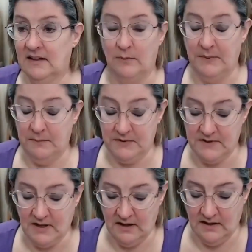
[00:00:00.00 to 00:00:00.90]

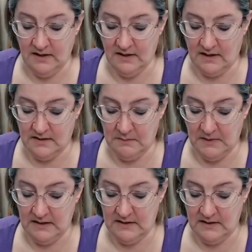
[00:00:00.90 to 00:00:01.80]
people's liking. That's
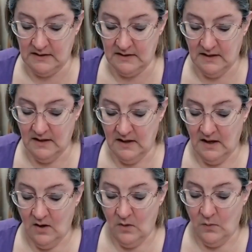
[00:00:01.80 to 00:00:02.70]
amazing.
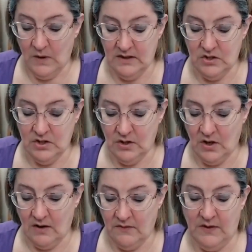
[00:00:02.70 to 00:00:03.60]
What is your,
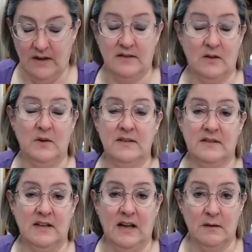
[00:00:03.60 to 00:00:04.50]
so
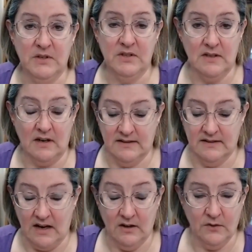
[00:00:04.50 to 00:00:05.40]
is animals, is
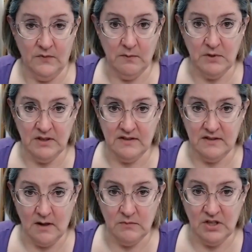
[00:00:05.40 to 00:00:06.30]
that your favorite
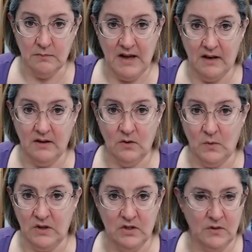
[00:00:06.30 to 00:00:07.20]
subject matter?
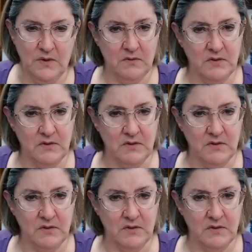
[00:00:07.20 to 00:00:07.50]
What's your favorite